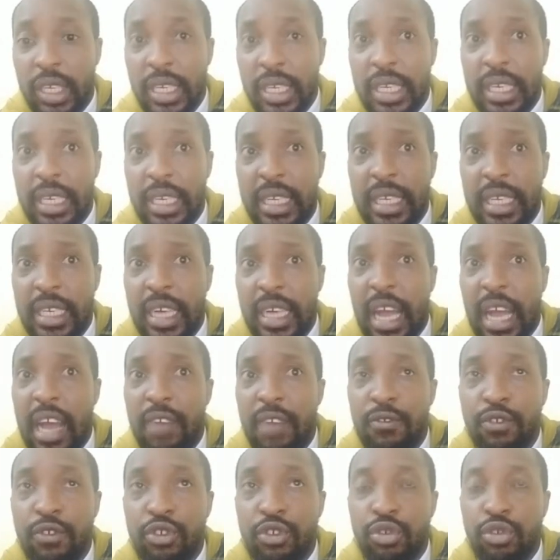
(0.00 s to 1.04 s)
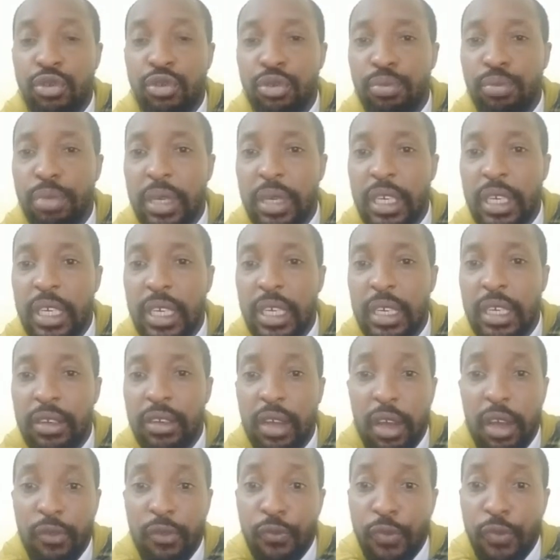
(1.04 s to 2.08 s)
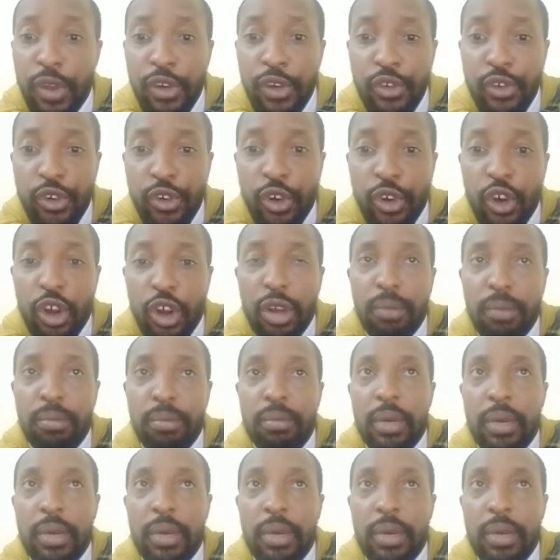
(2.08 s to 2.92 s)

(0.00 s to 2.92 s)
It doesn't have to be a funeral,